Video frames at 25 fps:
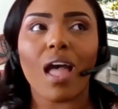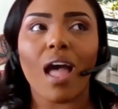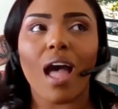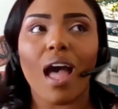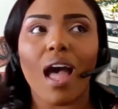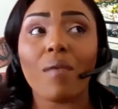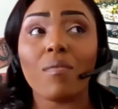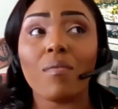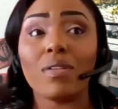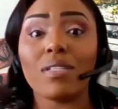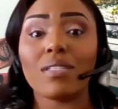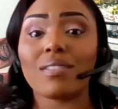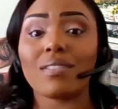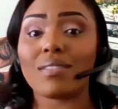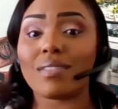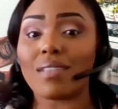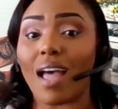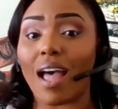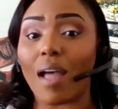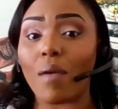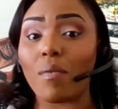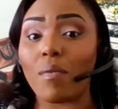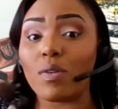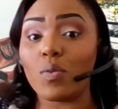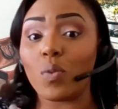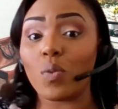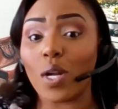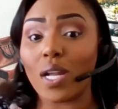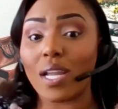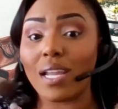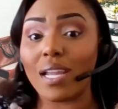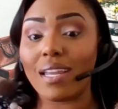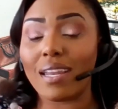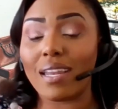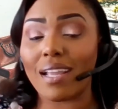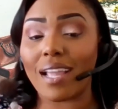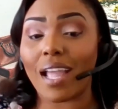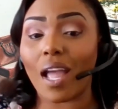I was
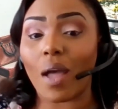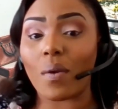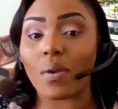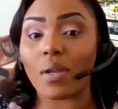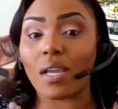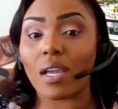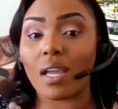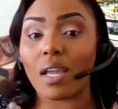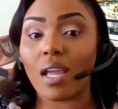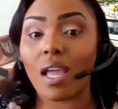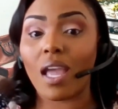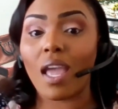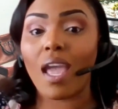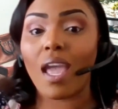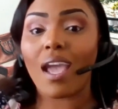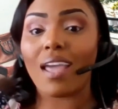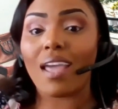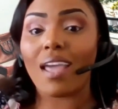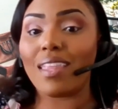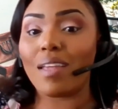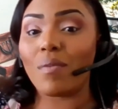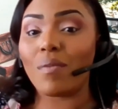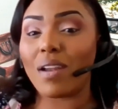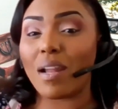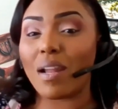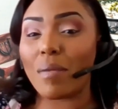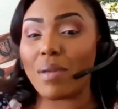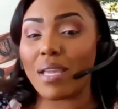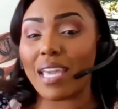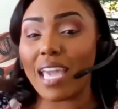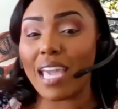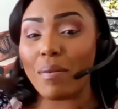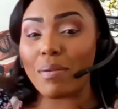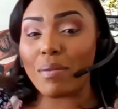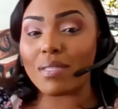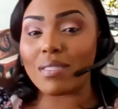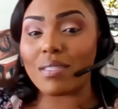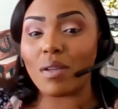working in accounting, and then when I
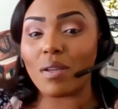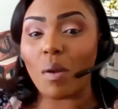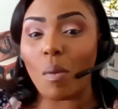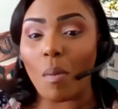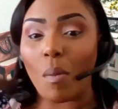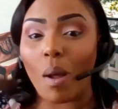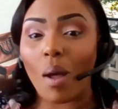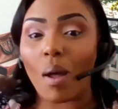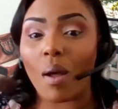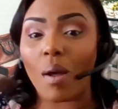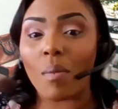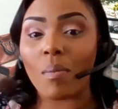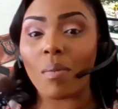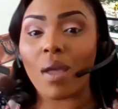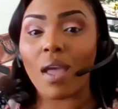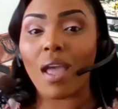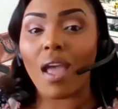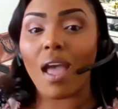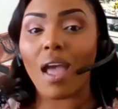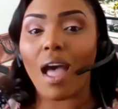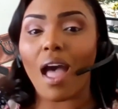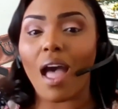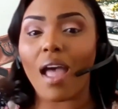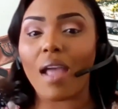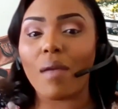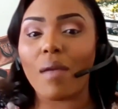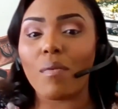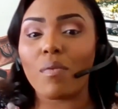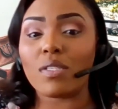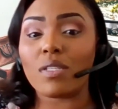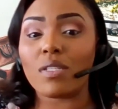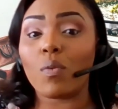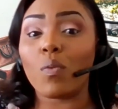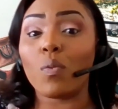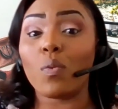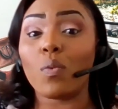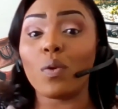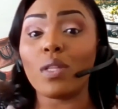became a single mom, I was
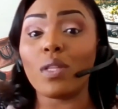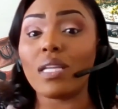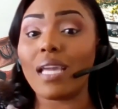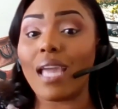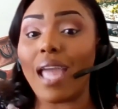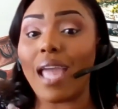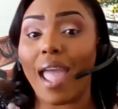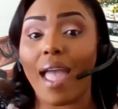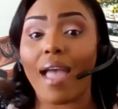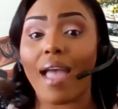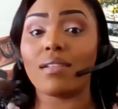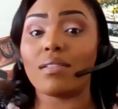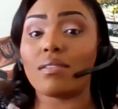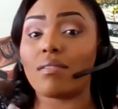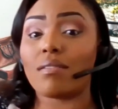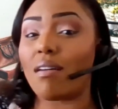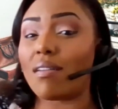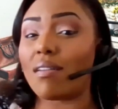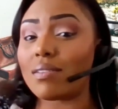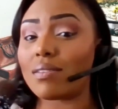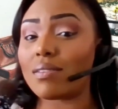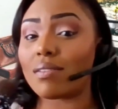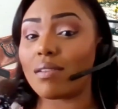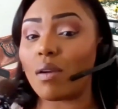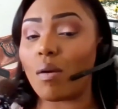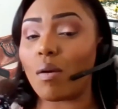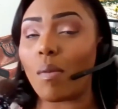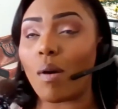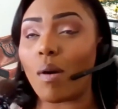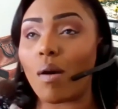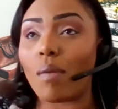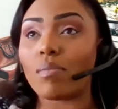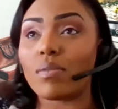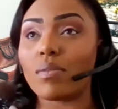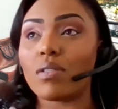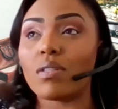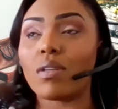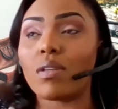a really hands-on single
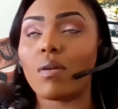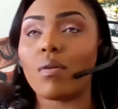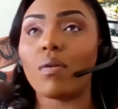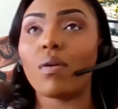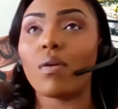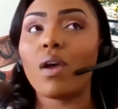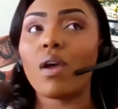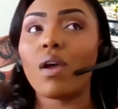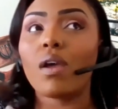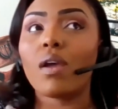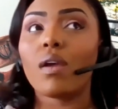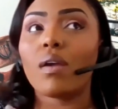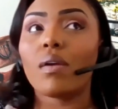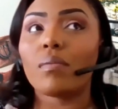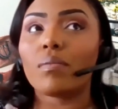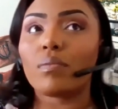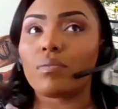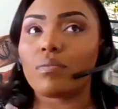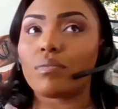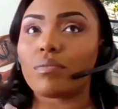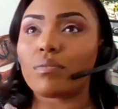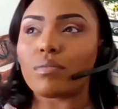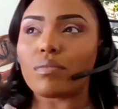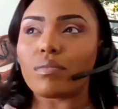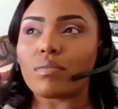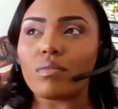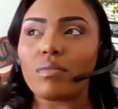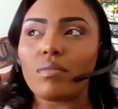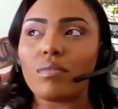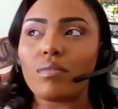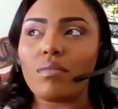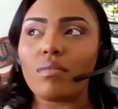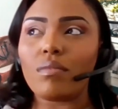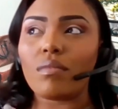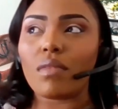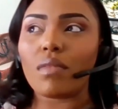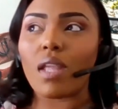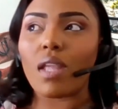mom. So
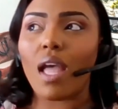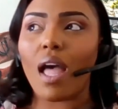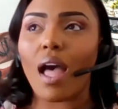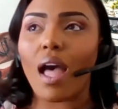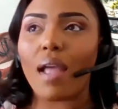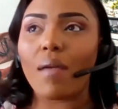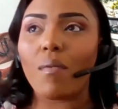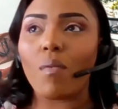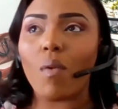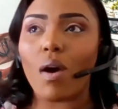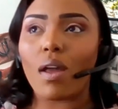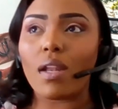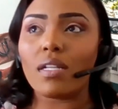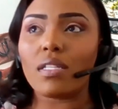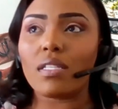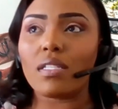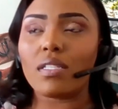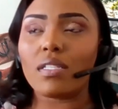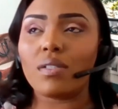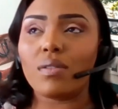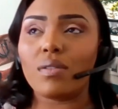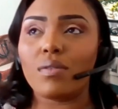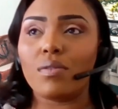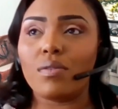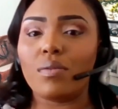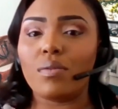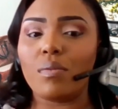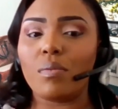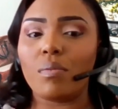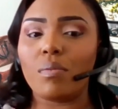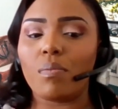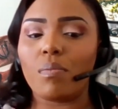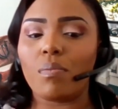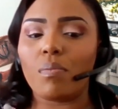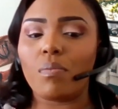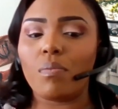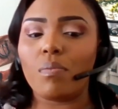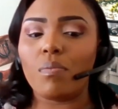I wanted to
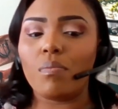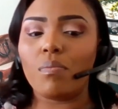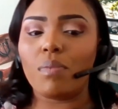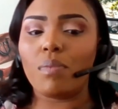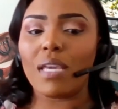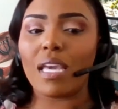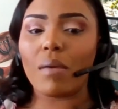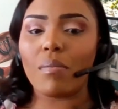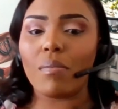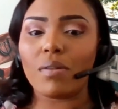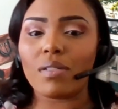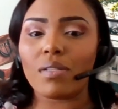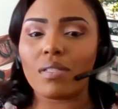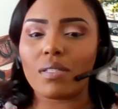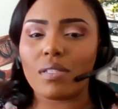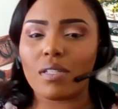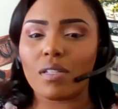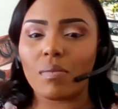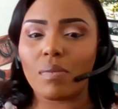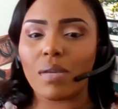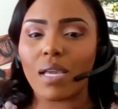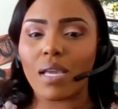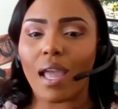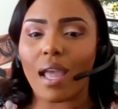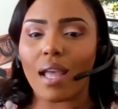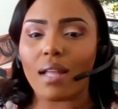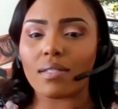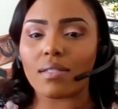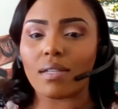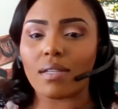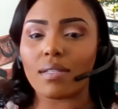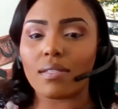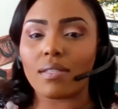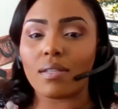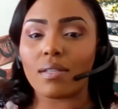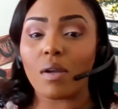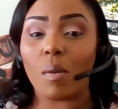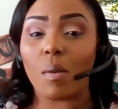be able to still be a
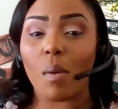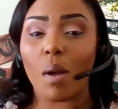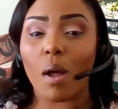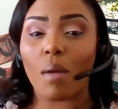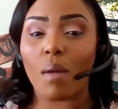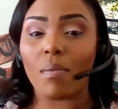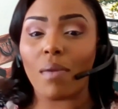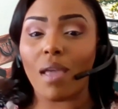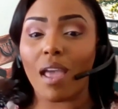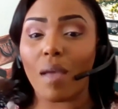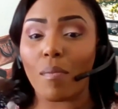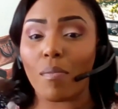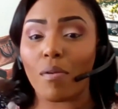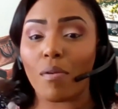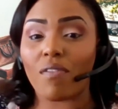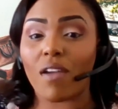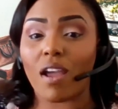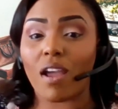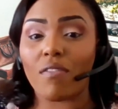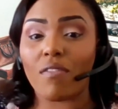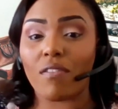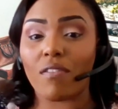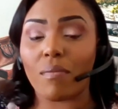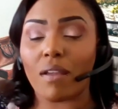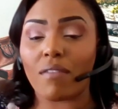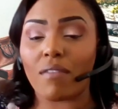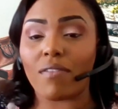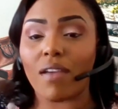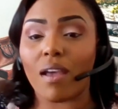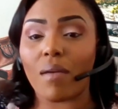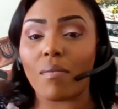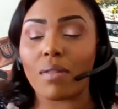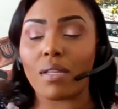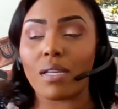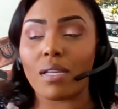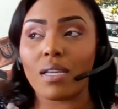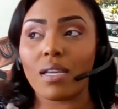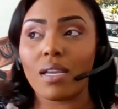hands-on single mom and provide for my
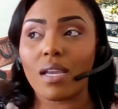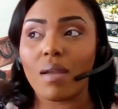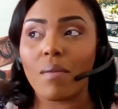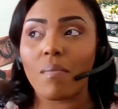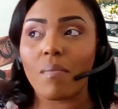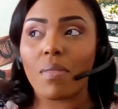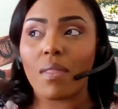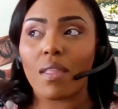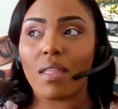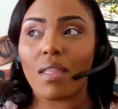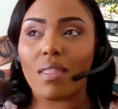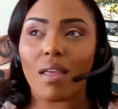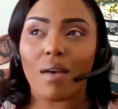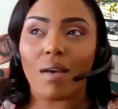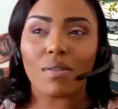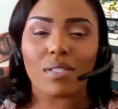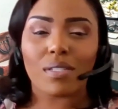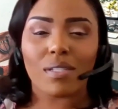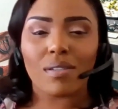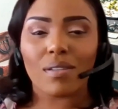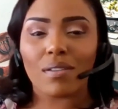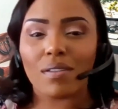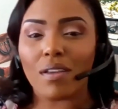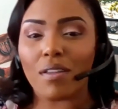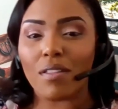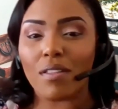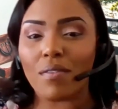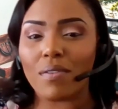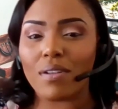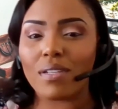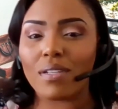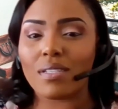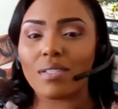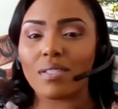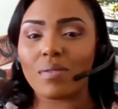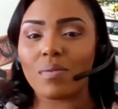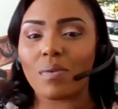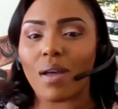family. That was one of the other
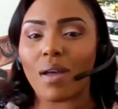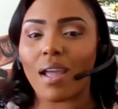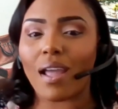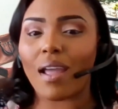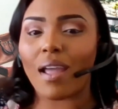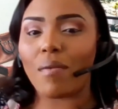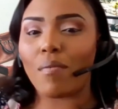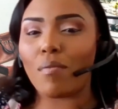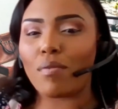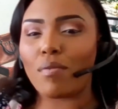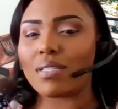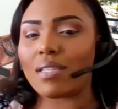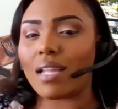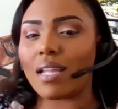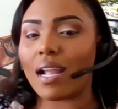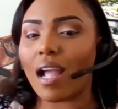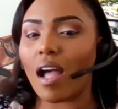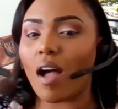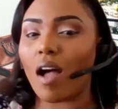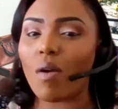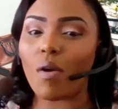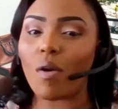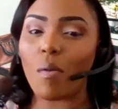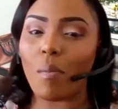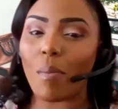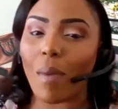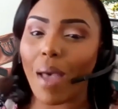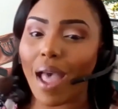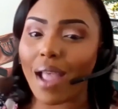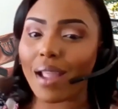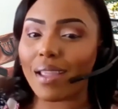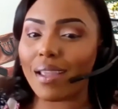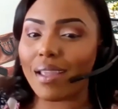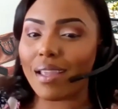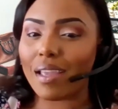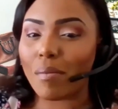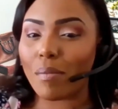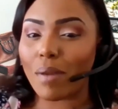reasons why I was like, I'll go
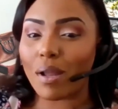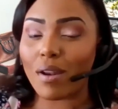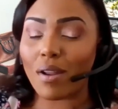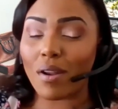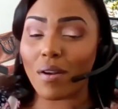back and get my